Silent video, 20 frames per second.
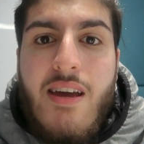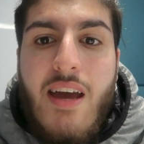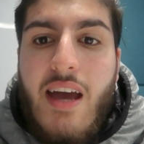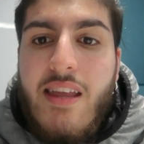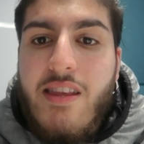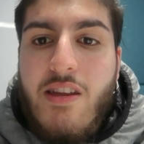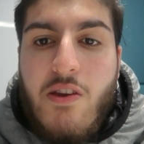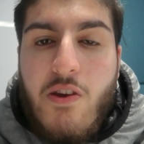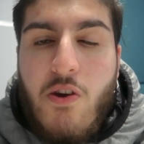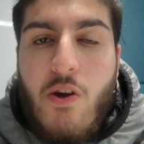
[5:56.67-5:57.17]

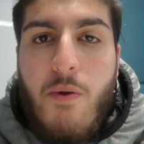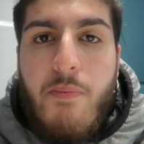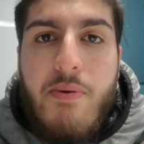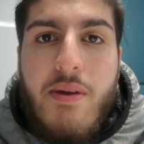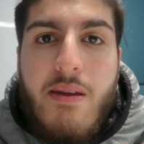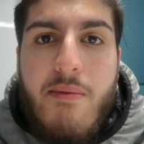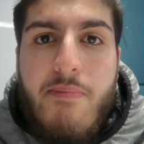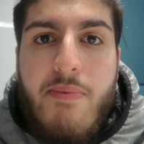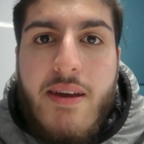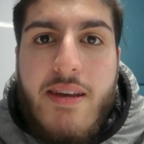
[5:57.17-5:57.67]
And then you copy
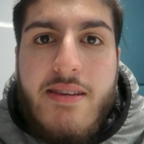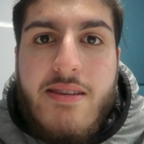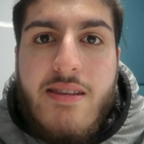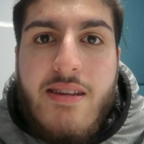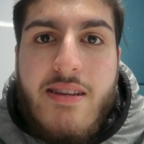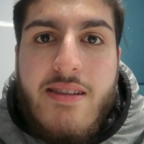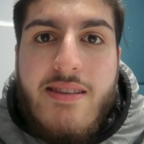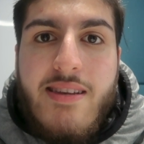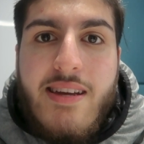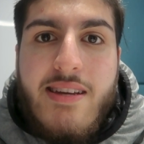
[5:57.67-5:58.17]
and paste the
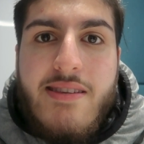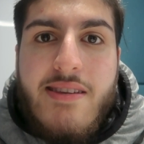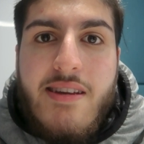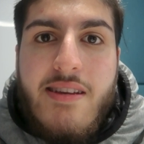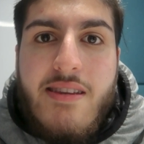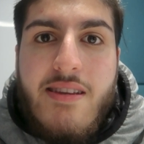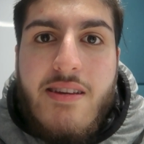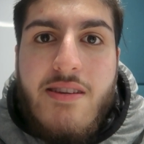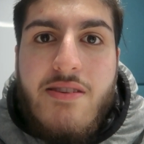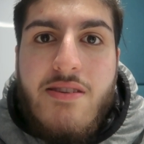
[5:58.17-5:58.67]
in-text
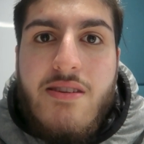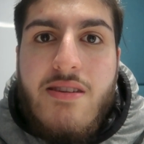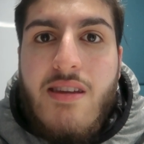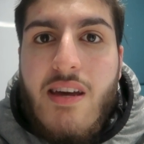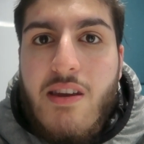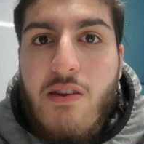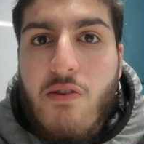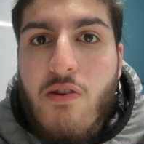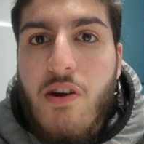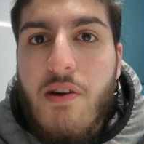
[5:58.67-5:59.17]
citation,
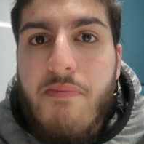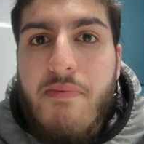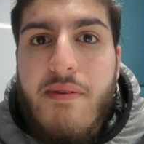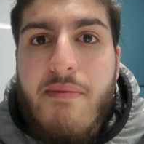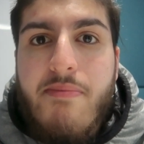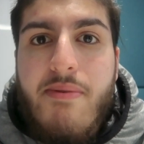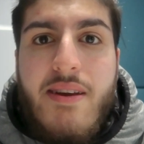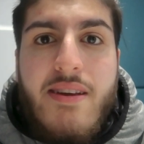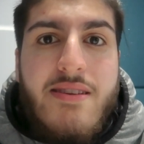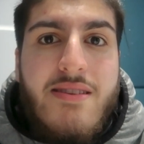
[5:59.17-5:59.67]
and you copy
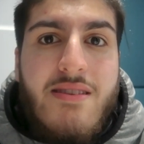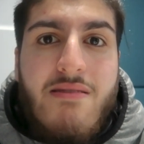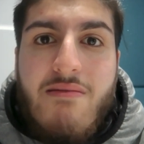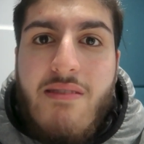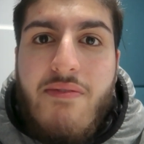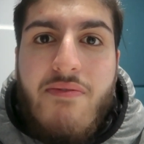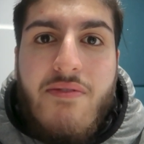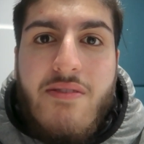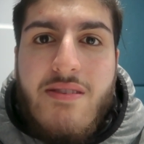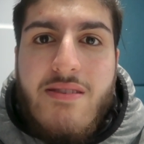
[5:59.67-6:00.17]
and paste the
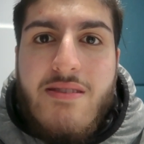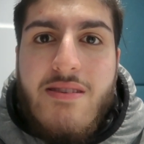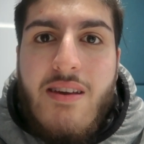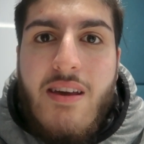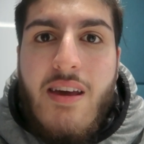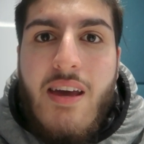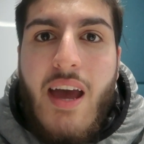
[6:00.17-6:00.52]
reference,